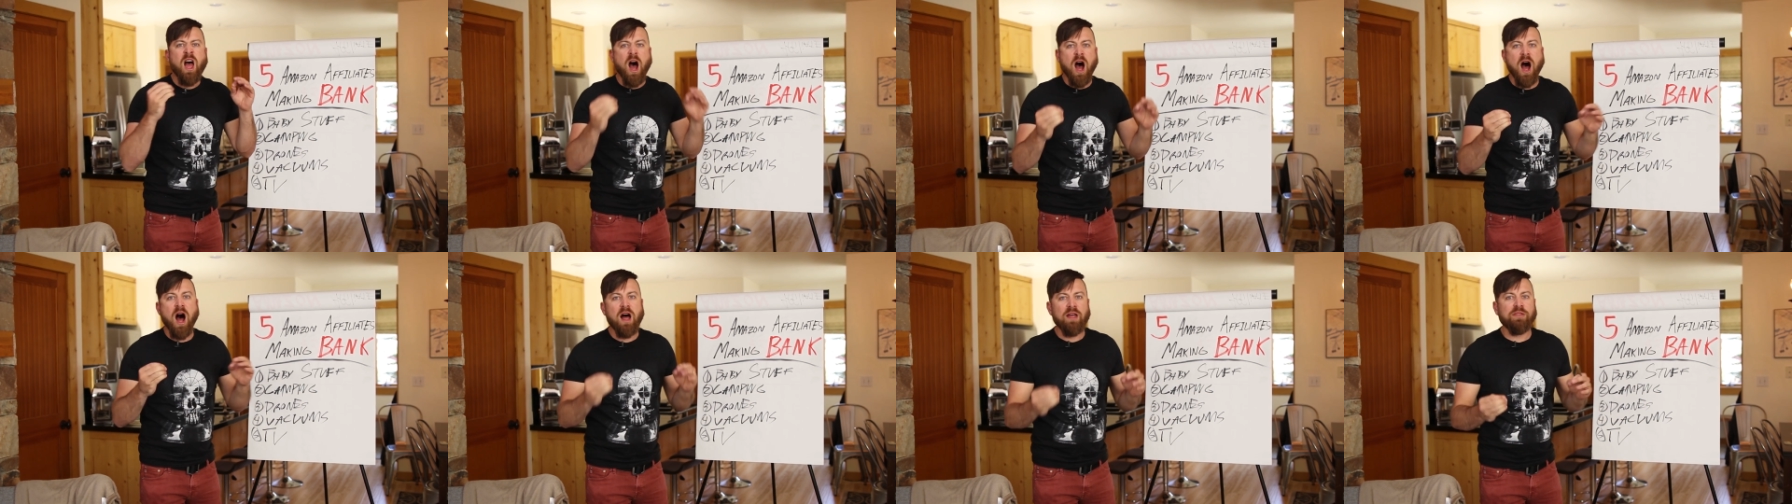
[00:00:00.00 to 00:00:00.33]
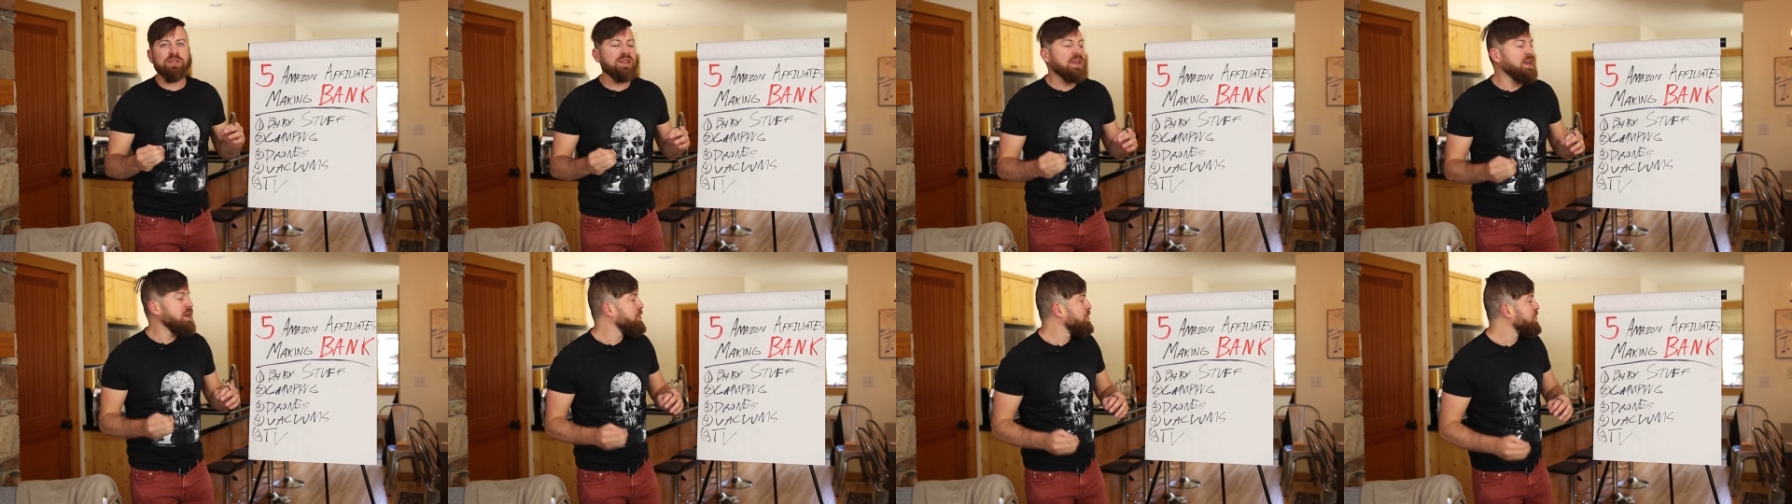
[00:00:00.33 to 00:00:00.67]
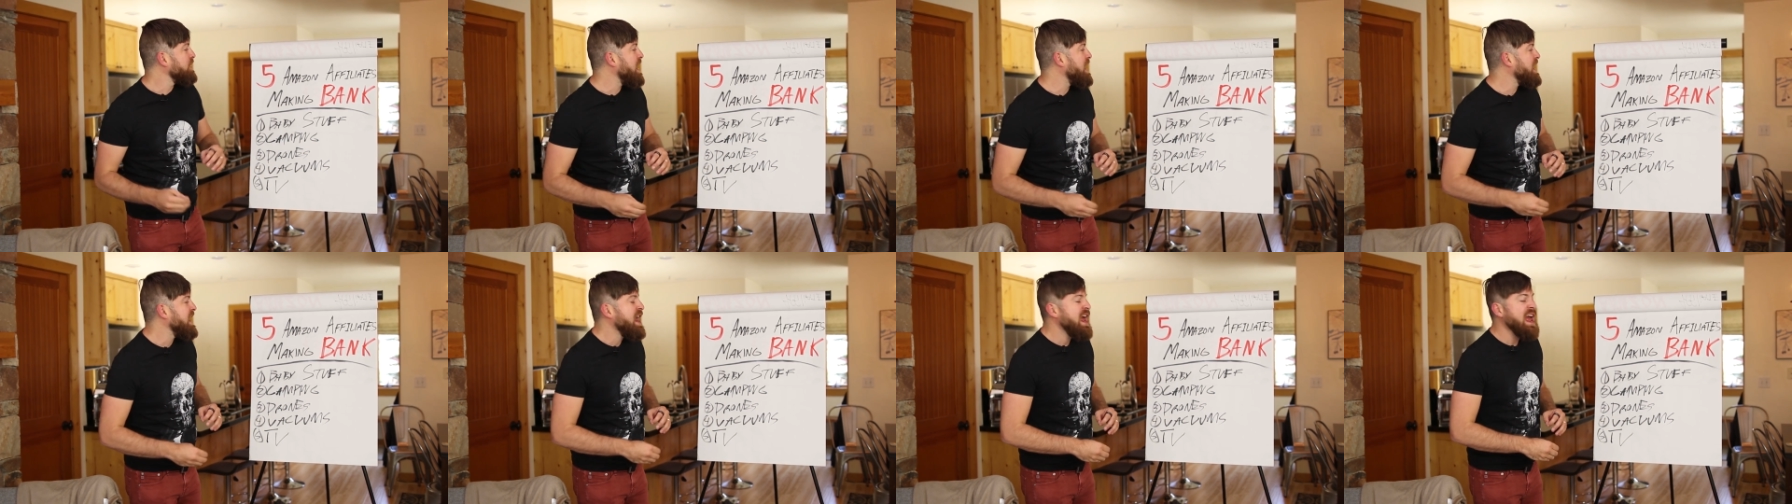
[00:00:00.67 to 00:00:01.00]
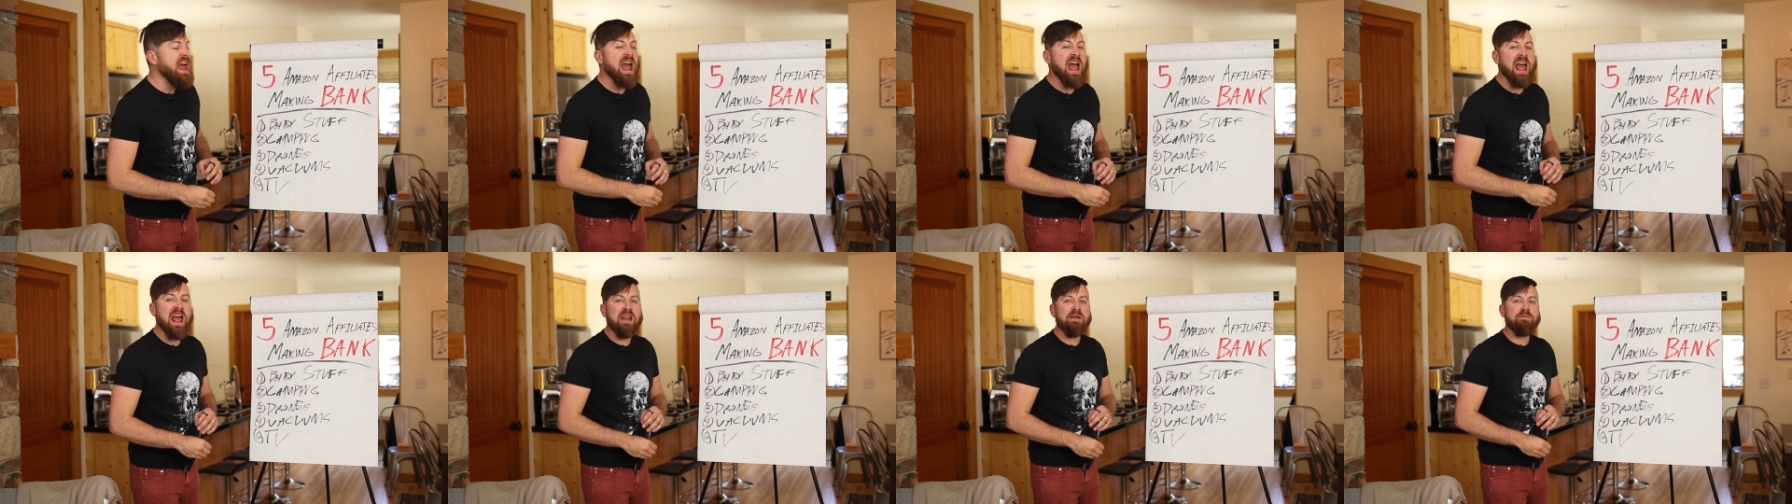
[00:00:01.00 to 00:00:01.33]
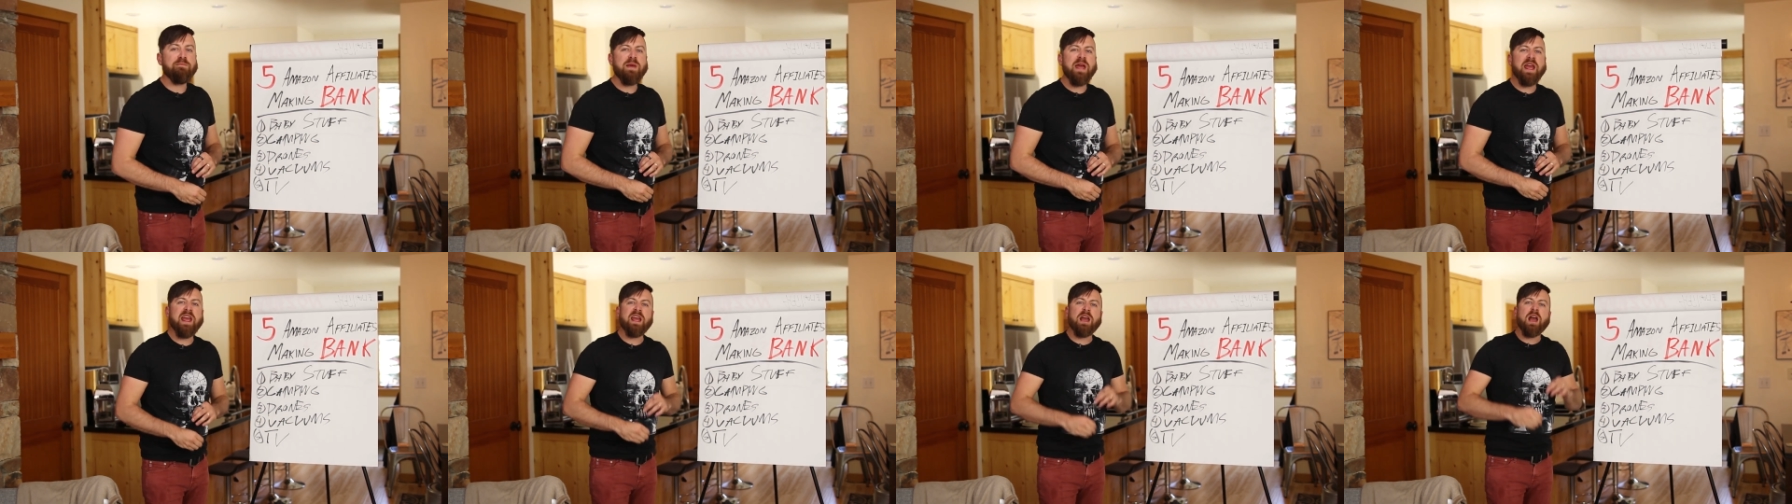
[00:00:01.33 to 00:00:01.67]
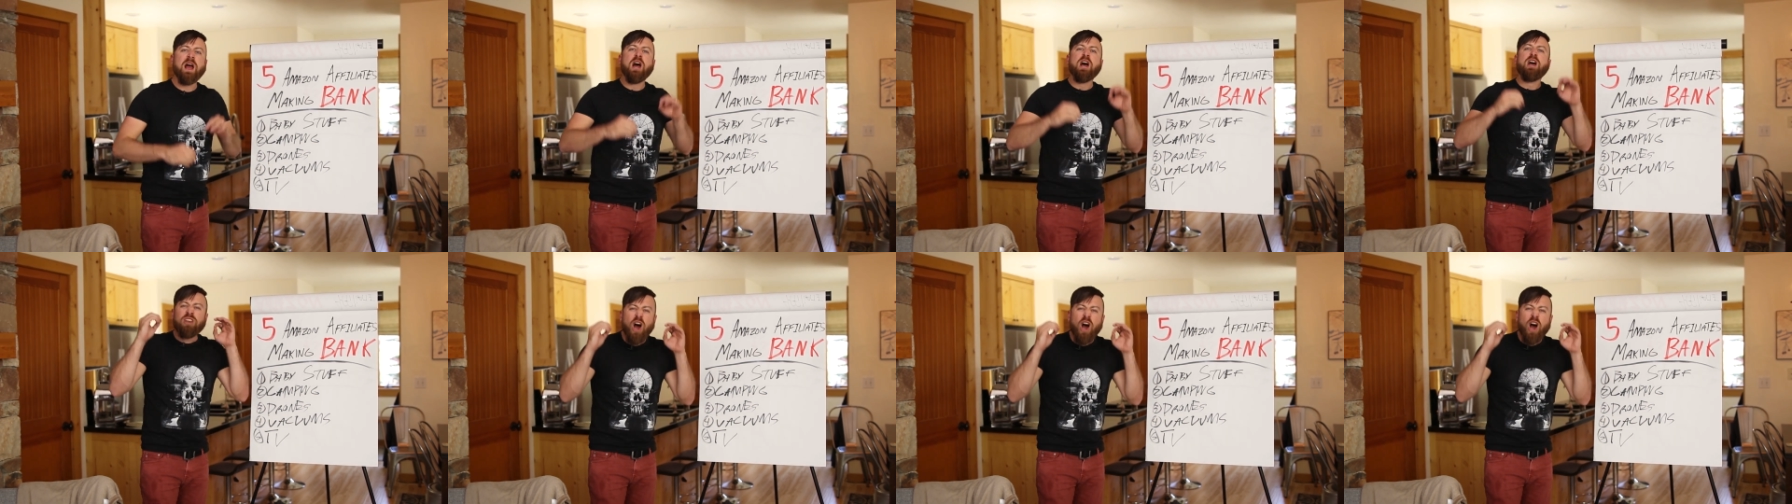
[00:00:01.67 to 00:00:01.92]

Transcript: on the internet and make